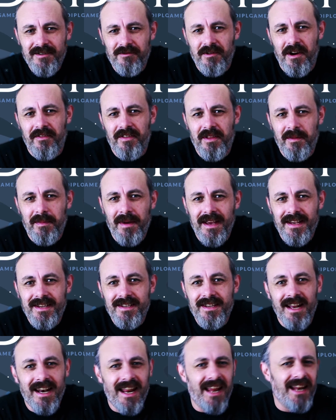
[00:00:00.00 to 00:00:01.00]
all over the
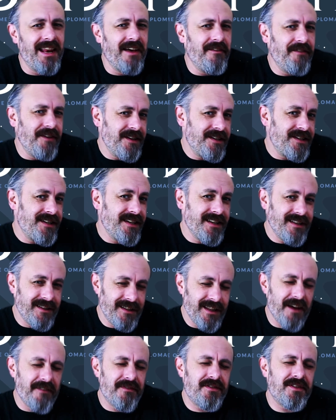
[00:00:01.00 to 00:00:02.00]
place, and I love it.
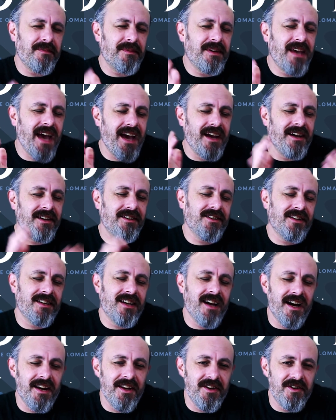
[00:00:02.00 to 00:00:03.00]
Love some chaos and
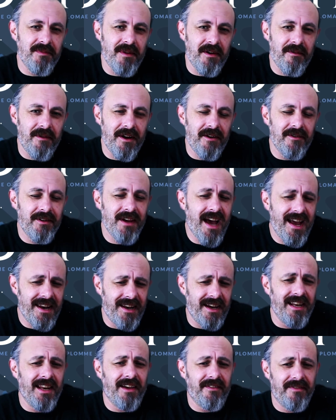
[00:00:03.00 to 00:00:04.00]
carnage in my world,
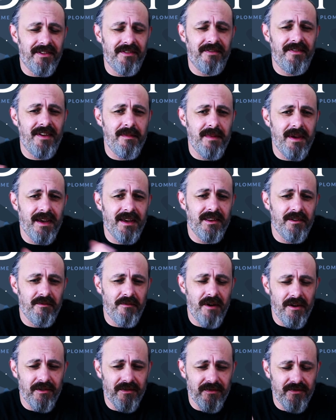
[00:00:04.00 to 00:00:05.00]
and I love the theming in the
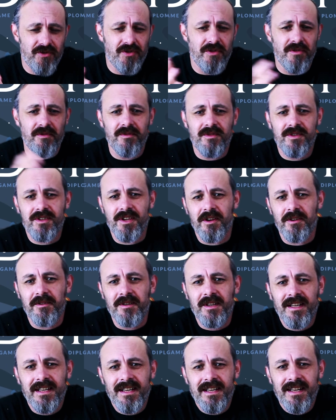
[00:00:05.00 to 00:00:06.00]
world of June,
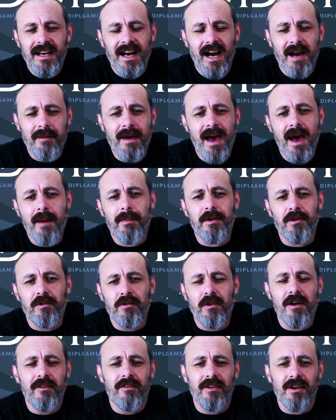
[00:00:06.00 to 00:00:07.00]
so I'm happy
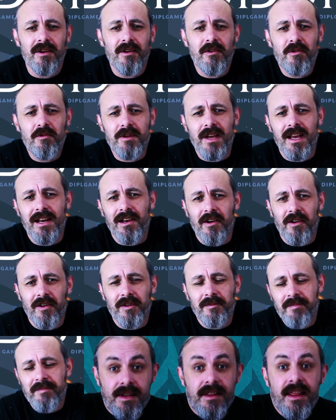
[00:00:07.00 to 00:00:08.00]
all over, all day
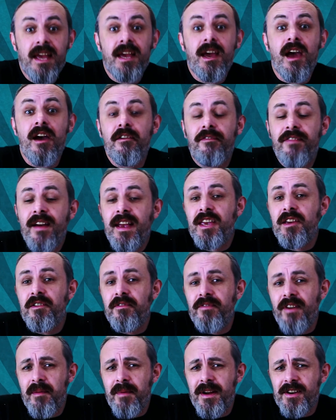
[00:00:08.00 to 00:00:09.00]
long. there you go. Thank
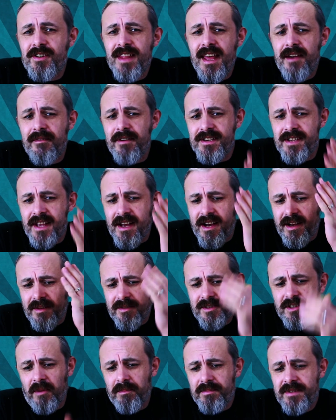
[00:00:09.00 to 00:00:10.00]
you very much. There is
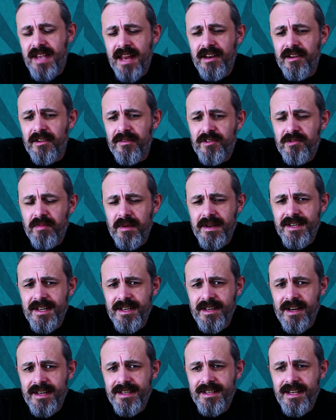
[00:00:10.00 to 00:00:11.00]
our top 10 of
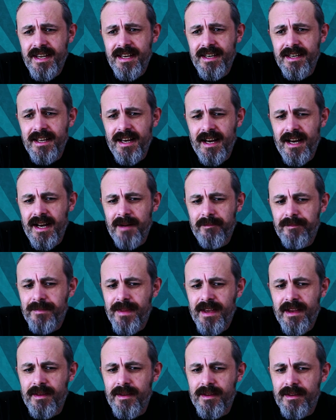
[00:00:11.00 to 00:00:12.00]
2019.
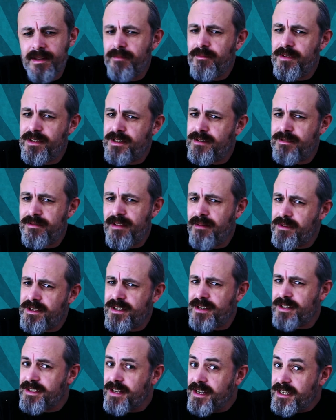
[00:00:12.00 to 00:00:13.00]
That
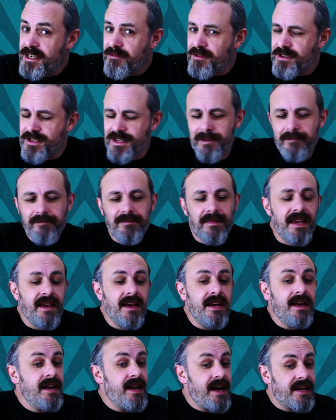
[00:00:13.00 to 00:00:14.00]
was exciting, wasn't it?
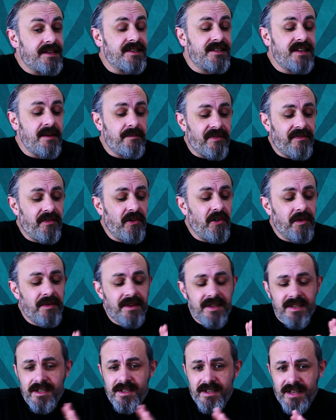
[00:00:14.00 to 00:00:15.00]
As I said before,
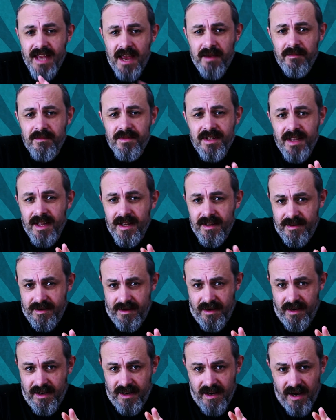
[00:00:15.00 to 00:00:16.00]
this is games that
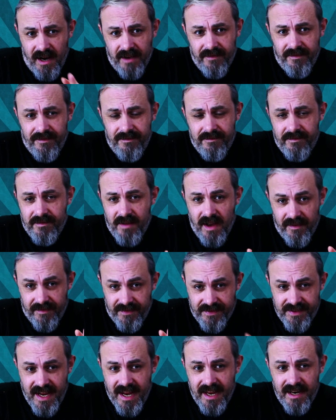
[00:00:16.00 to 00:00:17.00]

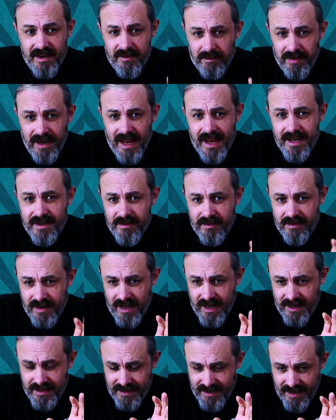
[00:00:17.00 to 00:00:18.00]
I've seen and played
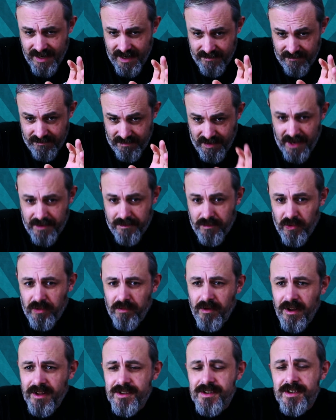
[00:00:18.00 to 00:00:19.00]
and played more
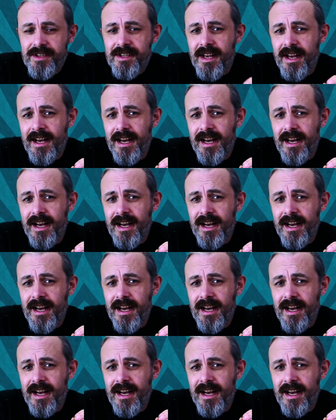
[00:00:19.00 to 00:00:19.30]
than once.